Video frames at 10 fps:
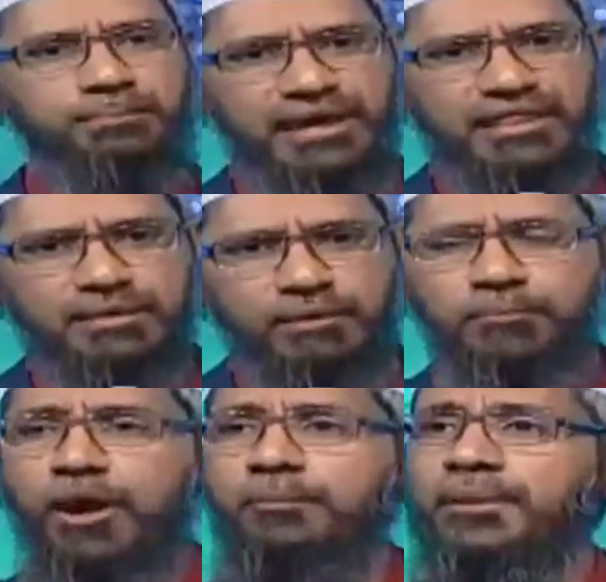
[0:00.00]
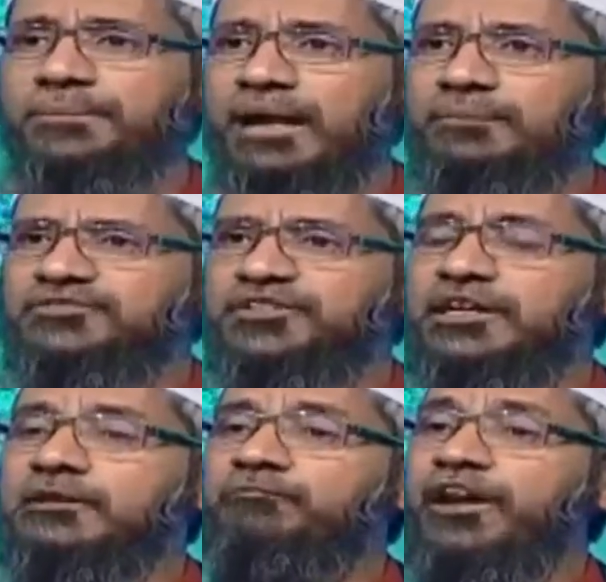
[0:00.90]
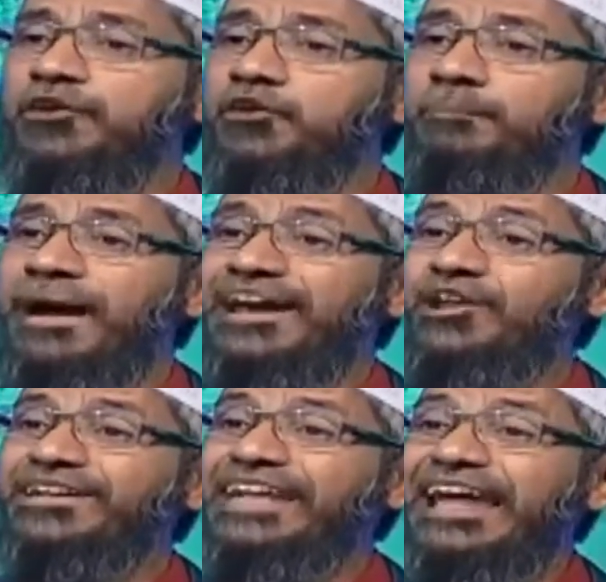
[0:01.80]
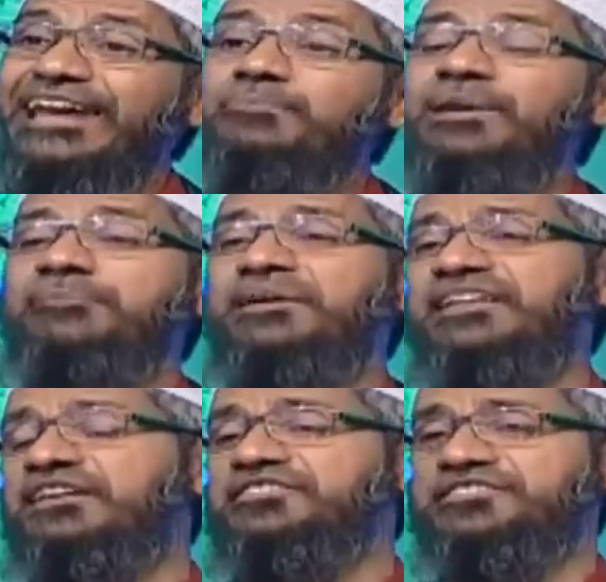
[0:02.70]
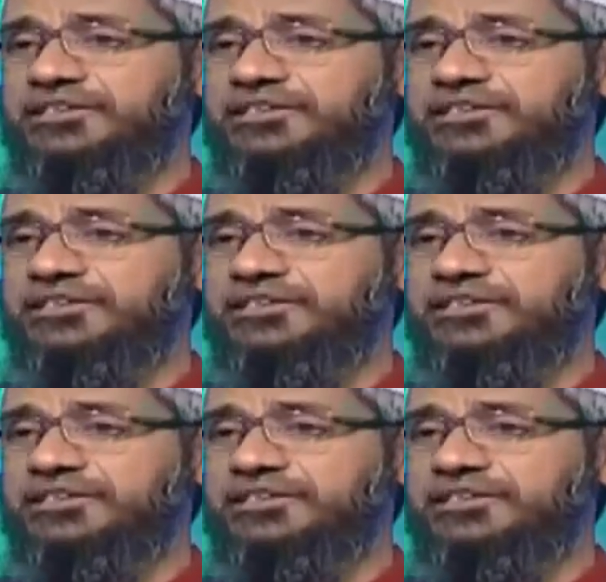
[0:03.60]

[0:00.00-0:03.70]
the maximum problem comes when you marry your direct blood brother and